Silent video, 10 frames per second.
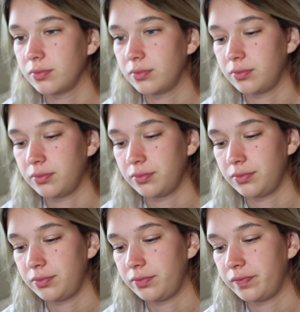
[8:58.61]

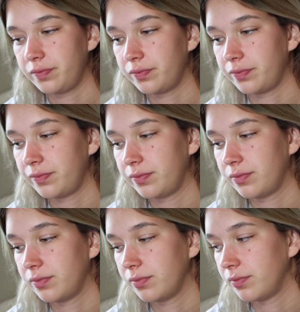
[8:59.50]

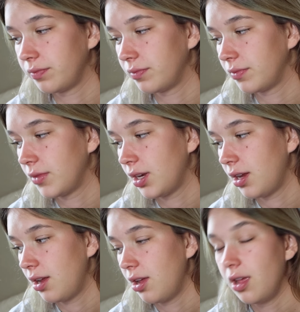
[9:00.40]

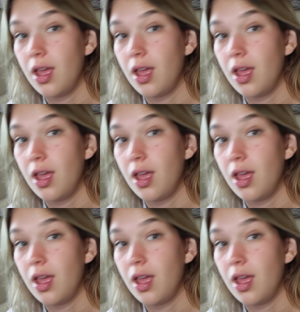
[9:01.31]
(silent)